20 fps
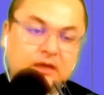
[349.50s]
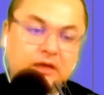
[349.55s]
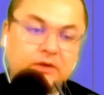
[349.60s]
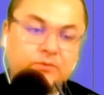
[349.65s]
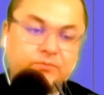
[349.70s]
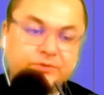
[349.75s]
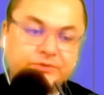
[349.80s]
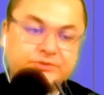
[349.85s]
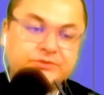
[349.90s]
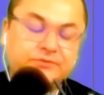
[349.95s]

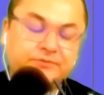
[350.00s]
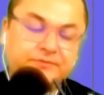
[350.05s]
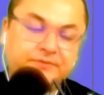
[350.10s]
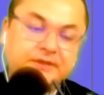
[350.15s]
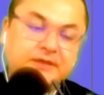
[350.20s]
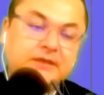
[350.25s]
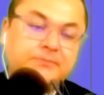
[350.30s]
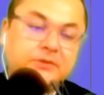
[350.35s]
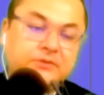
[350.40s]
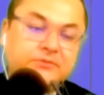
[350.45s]
I want you to
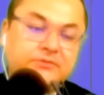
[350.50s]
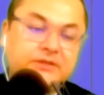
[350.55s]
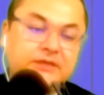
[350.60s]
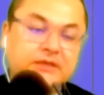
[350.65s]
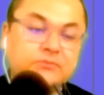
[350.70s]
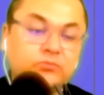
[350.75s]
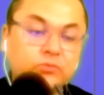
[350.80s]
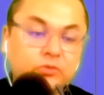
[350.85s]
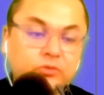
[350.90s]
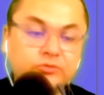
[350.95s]
think about
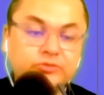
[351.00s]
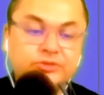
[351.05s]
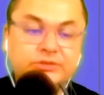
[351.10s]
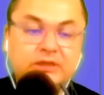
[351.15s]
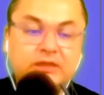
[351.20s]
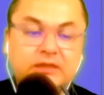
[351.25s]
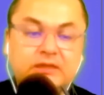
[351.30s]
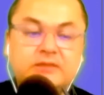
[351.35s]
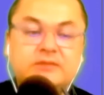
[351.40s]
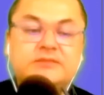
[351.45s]
the
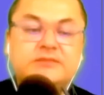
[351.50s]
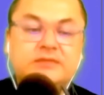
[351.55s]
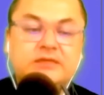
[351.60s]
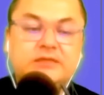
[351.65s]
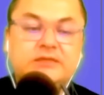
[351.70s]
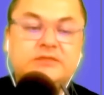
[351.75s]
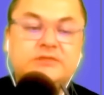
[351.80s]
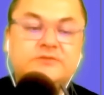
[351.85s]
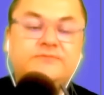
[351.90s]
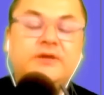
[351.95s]
emotional
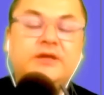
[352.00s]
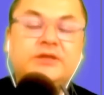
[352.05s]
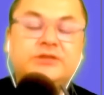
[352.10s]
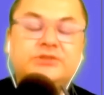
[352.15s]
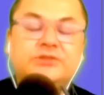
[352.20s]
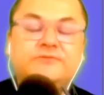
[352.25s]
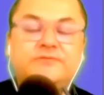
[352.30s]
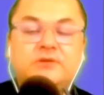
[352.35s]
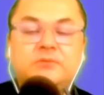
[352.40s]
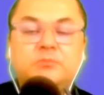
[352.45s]

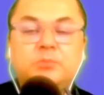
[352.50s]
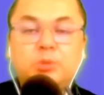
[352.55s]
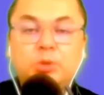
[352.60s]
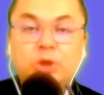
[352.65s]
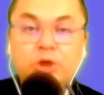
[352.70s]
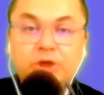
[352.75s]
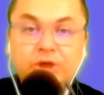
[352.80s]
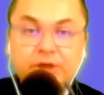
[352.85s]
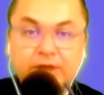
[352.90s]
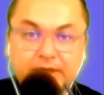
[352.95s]
satisfaction from
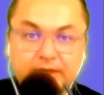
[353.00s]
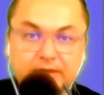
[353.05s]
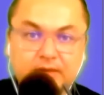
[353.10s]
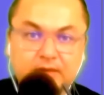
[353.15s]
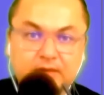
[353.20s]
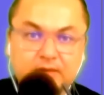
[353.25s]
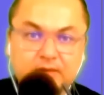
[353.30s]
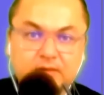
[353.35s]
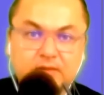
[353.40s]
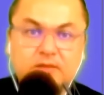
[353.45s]
learning.
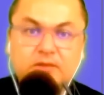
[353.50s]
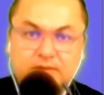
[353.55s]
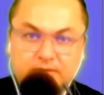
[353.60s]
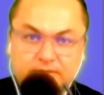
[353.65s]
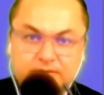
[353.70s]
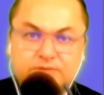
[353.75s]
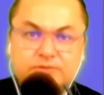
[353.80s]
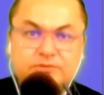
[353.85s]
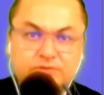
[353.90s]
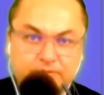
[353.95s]

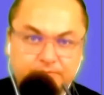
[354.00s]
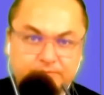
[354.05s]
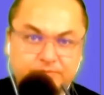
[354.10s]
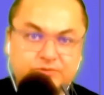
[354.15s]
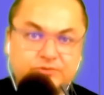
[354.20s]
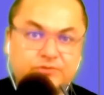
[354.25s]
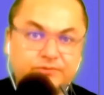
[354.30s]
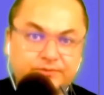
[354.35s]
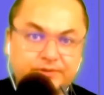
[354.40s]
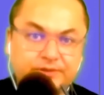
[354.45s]
Some
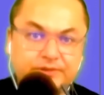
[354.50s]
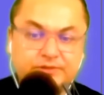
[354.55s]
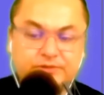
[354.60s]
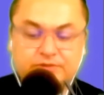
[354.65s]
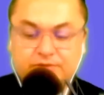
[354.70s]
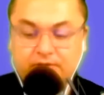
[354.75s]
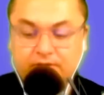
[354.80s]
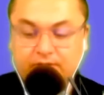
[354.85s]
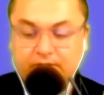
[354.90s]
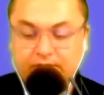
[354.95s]

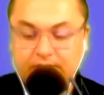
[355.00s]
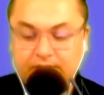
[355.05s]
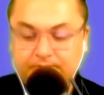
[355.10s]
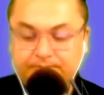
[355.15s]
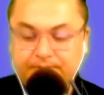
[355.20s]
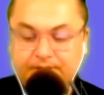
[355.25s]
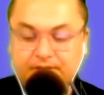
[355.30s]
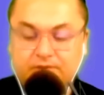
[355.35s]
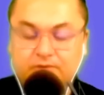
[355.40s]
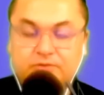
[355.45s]
students
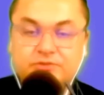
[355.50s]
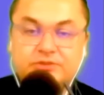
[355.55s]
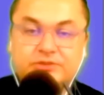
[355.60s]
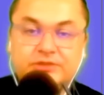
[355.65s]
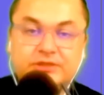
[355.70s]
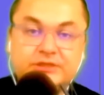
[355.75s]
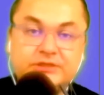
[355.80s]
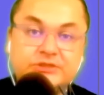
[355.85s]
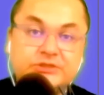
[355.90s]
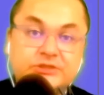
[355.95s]
learn because
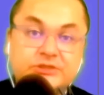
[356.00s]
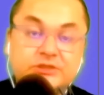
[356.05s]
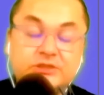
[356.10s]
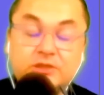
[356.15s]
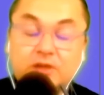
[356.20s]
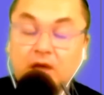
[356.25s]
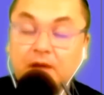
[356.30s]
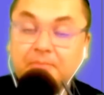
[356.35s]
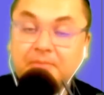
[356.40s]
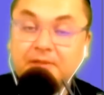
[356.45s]
they just
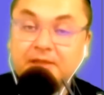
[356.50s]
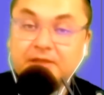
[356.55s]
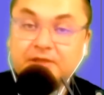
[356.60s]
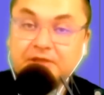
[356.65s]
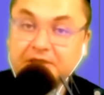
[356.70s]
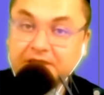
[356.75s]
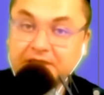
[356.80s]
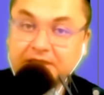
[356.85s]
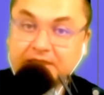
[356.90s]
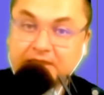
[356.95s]
love
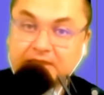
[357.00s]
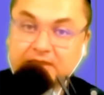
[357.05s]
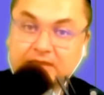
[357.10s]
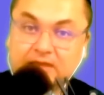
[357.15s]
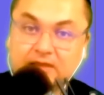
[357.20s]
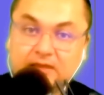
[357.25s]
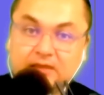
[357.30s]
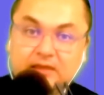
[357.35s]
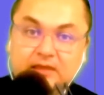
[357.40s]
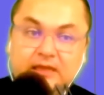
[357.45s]
learning,
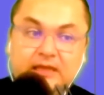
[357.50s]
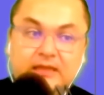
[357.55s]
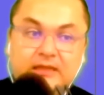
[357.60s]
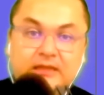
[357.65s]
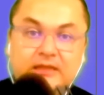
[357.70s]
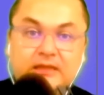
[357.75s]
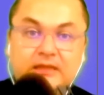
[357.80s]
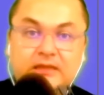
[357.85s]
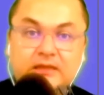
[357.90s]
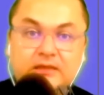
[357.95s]

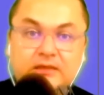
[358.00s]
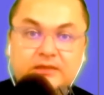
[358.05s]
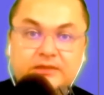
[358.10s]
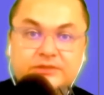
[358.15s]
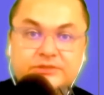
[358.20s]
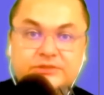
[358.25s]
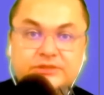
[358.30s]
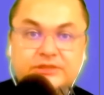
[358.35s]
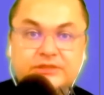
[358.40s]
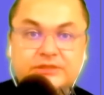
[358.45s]
and
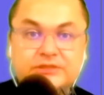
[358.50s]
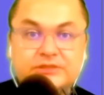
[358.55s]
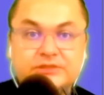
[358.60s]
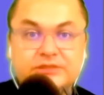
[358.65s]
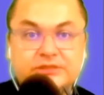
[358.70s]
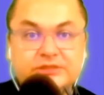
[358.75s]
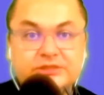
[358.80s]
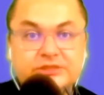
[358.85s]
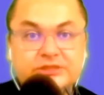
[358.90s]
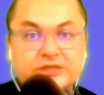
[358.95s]
English
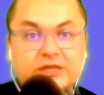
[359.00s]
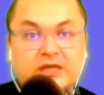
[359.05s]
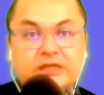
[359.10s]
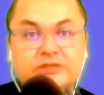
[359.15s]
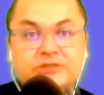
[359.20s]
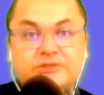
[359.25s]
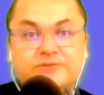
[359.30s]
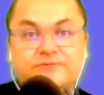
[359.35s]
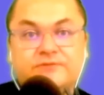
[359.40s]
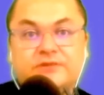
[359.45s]
is a
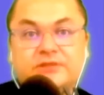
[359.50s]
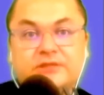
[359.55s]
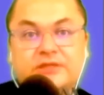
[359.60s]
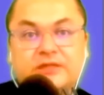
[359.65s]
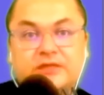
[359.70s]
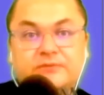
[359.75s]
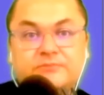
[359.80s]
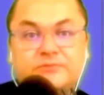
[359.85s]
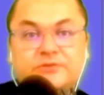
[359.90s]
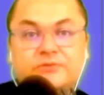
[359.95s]
challenge for
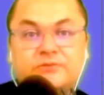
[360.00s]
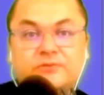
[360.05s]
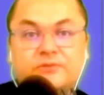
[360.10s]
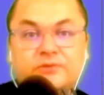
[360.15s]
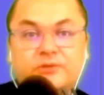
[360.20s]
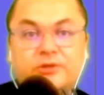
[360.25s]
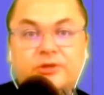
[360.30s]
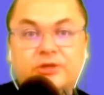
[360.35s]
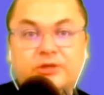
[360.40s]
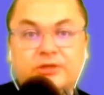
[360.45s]
them to
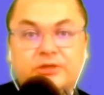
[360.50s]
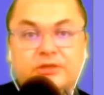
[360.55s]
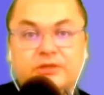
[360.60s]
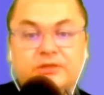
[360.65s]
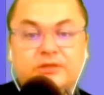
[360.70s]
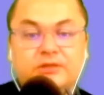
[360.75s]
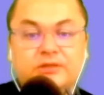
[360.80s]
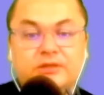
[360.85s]
learn